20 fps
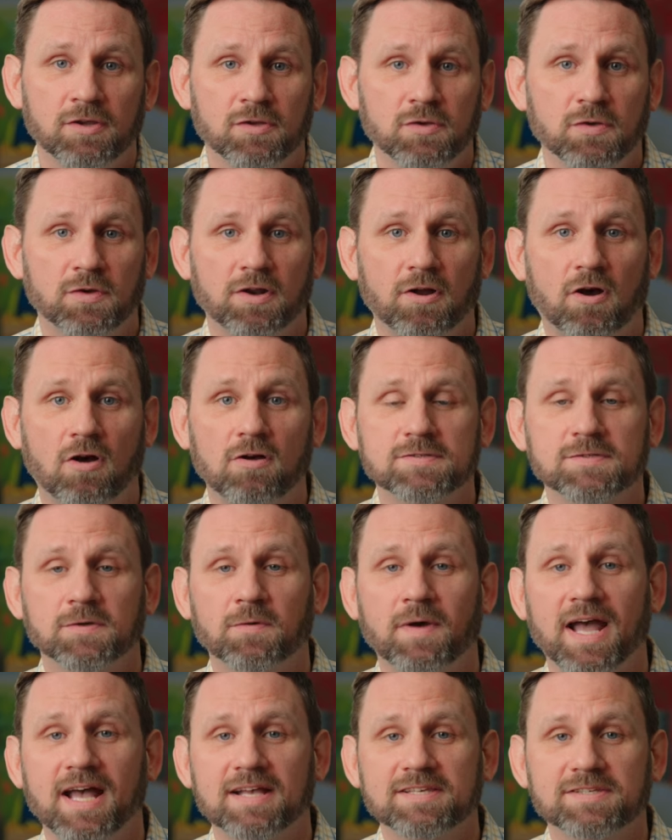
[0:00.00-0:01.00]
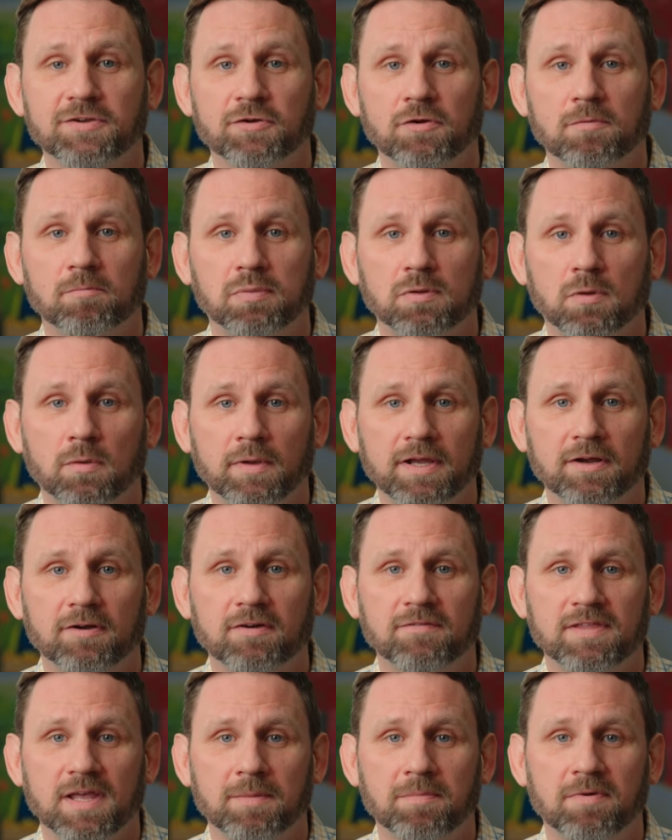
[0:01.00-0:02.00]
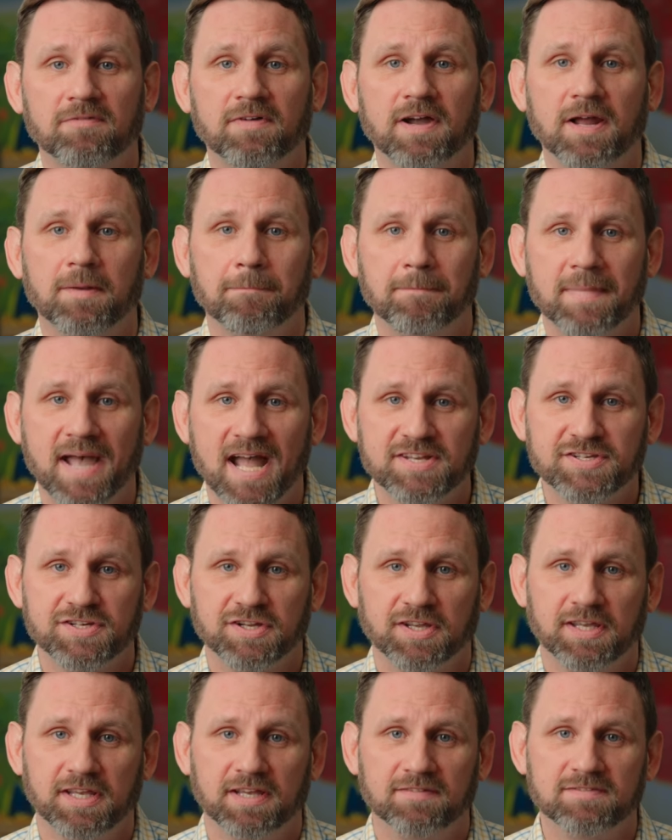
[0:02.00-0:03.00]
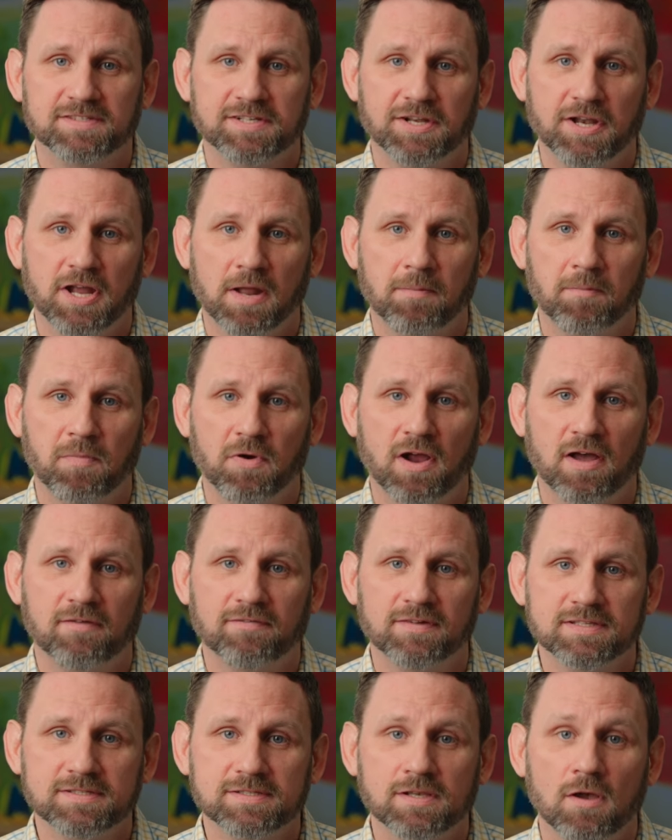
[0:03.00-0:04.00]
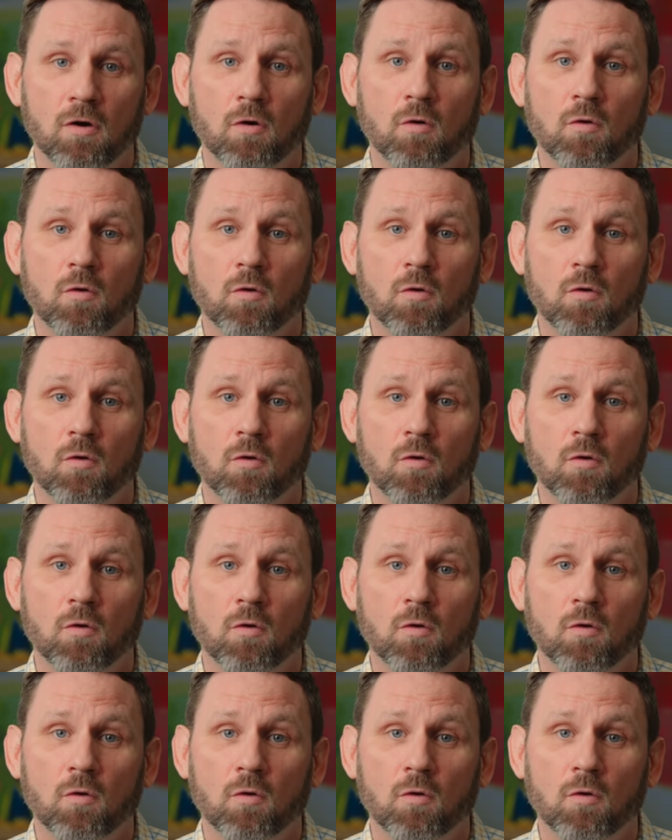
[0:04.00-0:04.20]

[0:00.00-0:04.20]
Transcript: You can also ask your employer if they provide matching gifts to nonprofits